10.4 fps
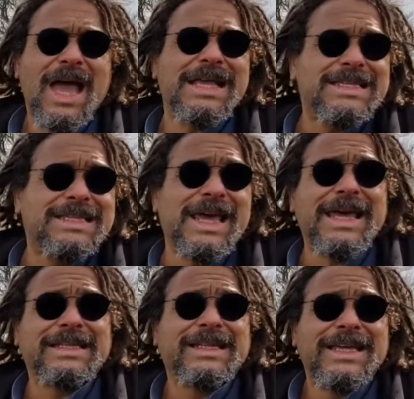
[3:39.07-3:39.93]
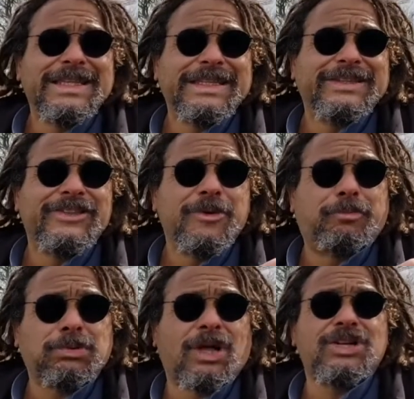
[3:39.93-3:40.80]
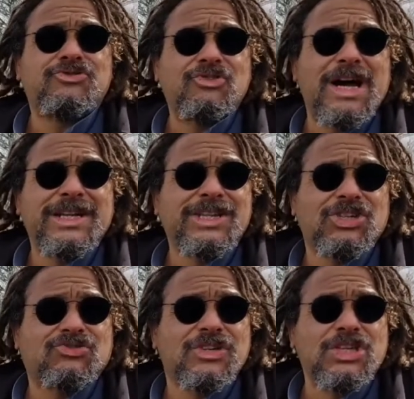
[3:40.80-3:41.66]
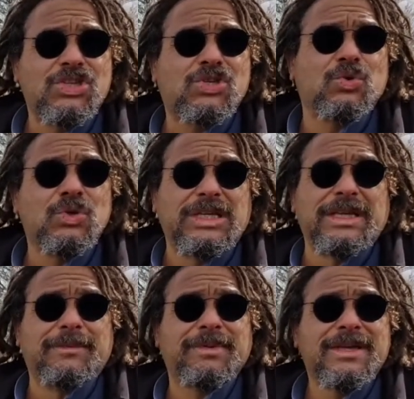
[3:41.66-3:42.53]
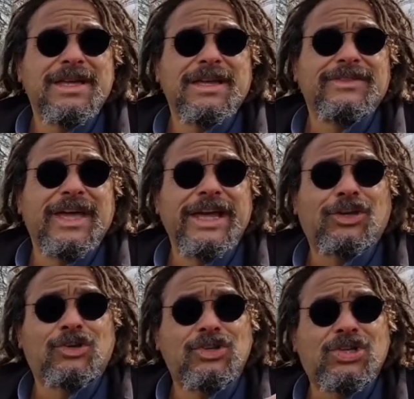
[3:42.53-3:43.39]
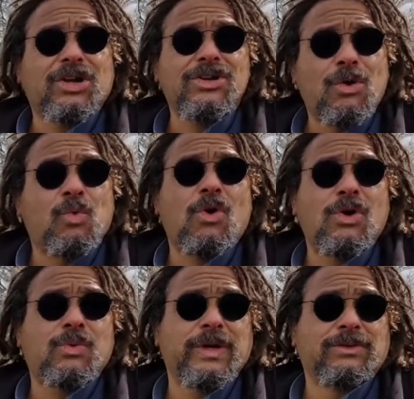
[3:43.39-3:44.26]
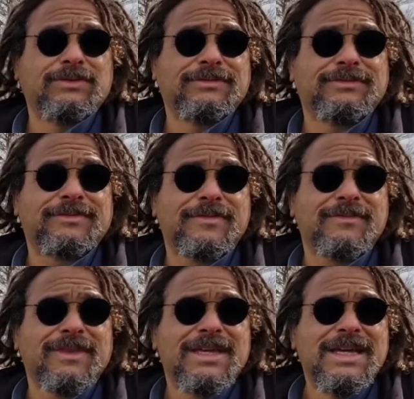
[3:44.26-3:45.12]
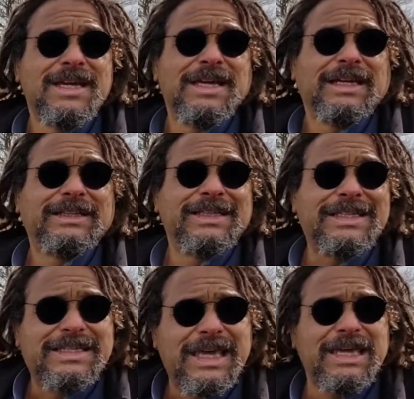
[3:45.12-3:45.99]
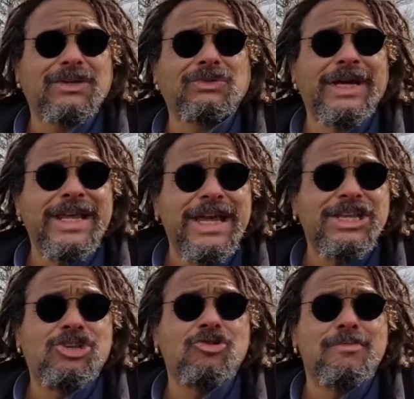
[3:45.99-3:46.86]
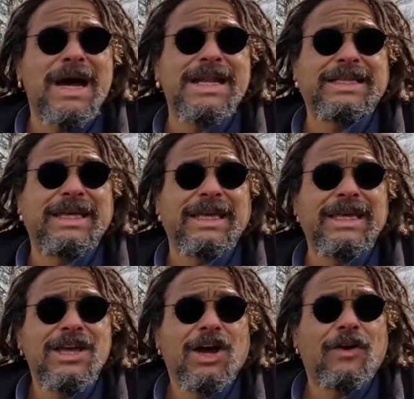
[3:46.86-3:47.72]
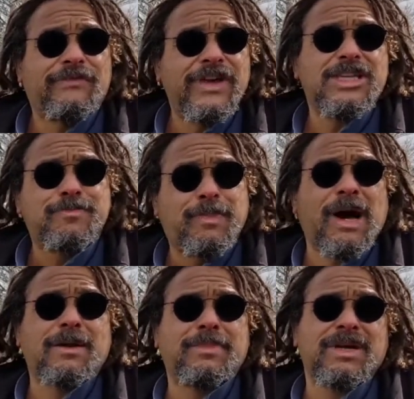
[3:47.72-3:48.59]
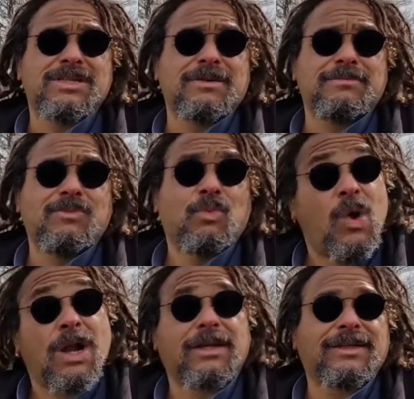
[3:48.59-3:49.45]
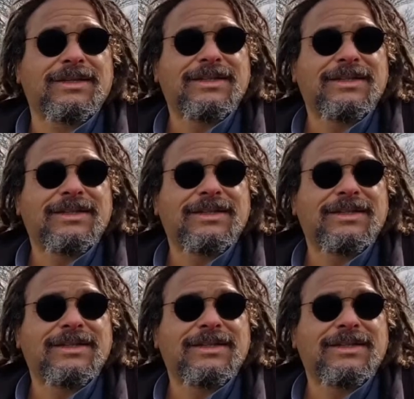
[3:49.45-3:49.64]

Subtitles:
It's said that the blood ran in the streets so deep that it could turn a water wheel. The scale and inhumanity of this barbarism worked,